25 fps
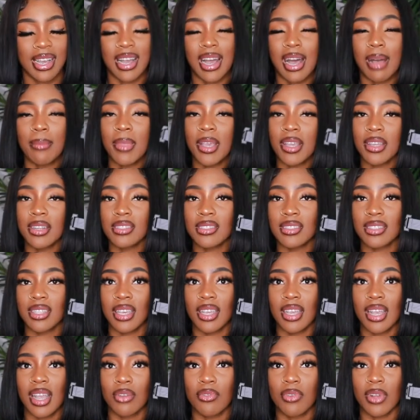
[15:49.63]
I'm not gonna
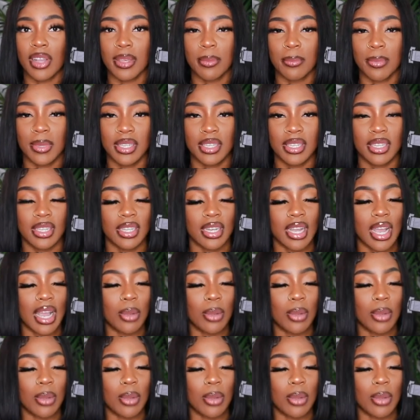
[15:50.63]
say I recommend it.